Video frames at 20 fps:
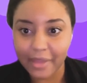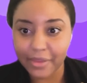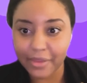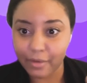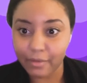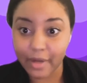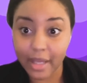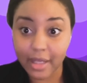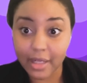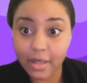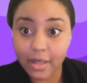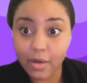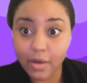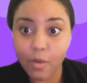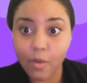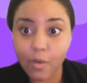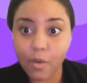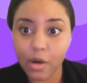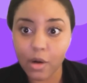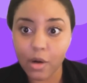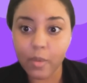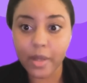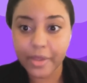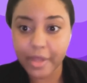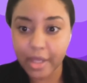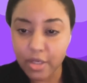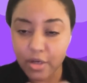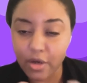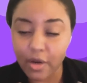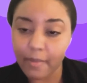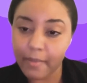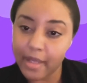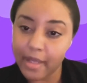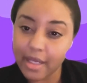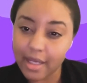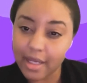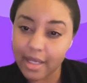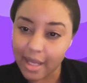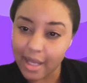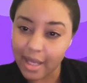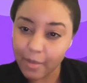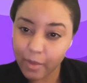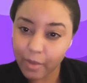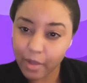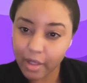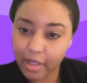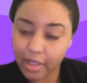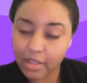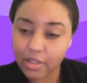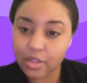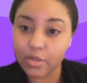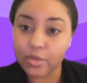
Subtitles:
at the ready or within your immediate network